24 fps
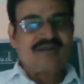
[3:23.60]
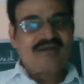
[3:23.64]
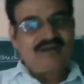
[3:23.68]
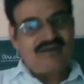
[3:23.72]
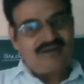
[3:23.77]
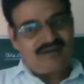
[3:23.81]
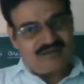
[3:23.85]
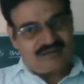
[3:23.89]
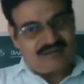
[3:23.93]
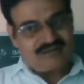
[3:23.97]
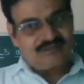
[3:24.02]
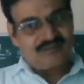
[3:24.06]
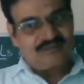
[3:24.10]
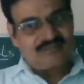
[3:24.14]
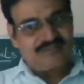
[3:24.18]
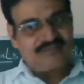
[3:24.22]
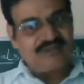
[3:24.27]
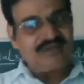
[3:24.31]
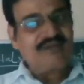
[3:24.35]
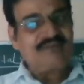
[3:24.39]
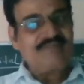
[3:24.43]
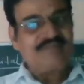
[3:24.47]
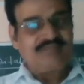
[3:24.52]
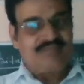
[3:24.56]
heart of
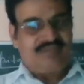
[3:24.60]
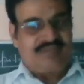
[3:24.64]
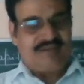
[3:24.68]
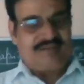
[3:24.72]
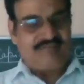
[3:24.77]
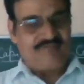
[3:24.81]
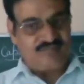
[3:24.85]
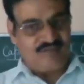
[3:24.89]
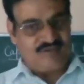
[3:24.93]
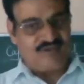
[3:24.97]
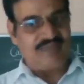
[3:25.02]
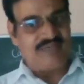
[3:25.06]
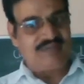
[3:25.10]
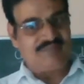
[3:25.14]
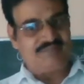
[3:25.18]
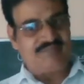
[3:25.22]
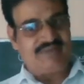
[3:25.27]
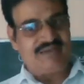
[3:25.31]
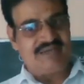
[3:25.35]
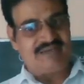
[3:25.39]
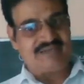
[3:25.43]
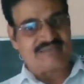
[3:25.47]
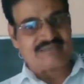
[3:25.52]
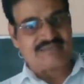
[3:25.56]
the Mughal
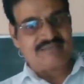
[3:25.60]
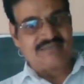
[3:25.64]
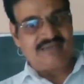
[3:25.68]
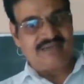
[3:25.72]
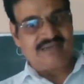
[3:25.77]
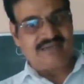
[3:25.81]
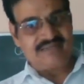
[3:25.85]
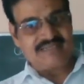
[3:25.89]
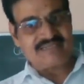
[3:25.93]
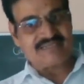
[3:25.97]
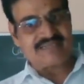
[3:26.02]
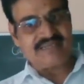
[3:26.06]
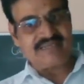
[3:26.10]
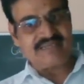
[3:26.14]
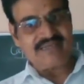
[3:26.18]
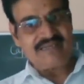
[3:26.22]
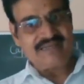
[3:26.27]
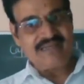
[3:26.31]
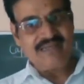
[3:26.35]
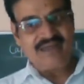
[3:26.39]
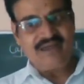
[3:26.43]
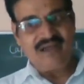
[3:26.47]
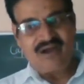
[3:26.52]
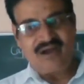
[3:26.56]
empires,
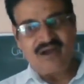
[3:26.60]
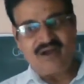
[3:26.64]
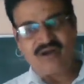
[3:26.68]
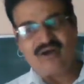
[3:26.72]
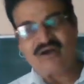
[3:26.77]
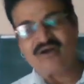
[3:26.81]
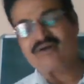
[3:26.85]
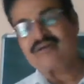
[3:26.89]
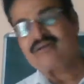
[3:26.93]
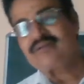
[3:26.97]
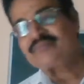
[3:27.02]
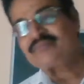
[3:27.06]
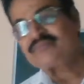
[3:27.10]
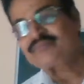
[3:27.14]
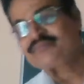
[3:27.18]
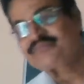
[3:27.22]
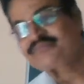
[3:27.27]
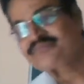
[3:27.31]
understand, or